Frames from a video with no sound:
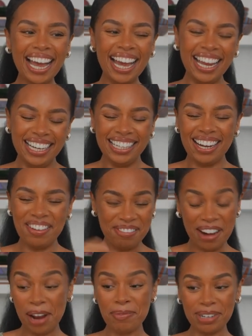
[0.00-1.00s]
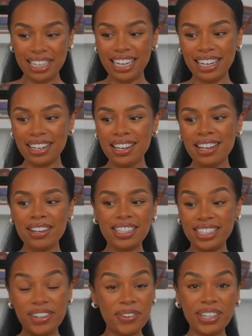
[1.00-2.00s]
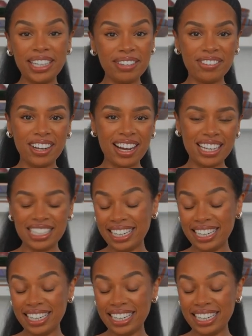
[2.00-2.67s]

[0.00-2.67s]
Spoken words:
And I'm rambling because I don't want to leave you guys,